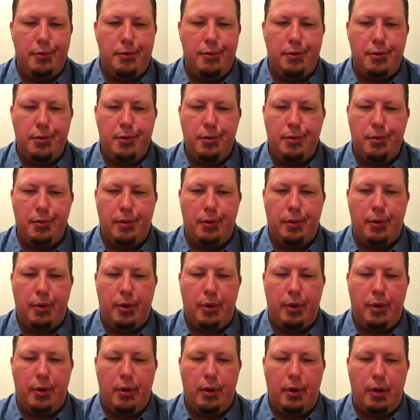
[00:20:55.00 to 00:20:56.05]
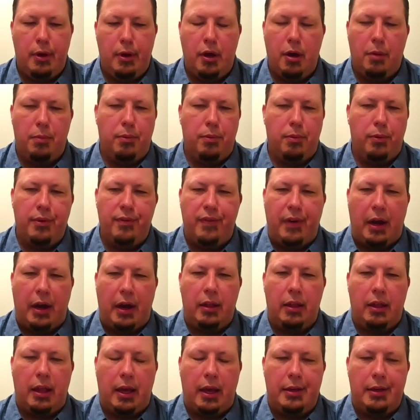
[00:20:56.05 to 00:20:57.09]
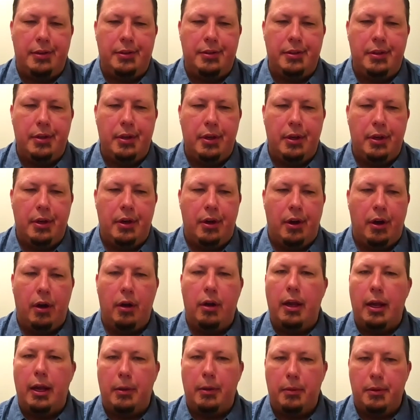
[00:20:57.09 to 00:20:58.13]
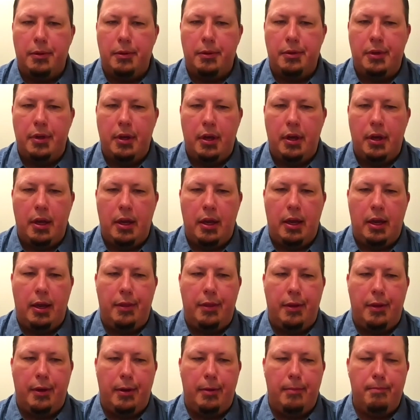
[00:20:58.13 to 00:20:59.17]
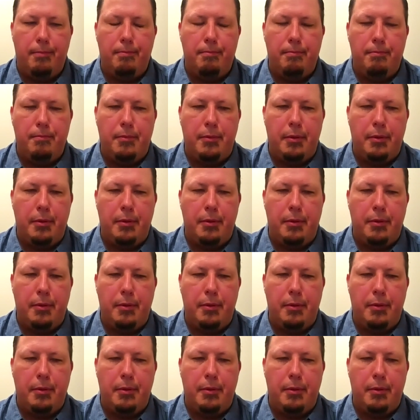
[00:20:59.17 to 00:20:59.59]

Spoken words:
to help revitalize our language and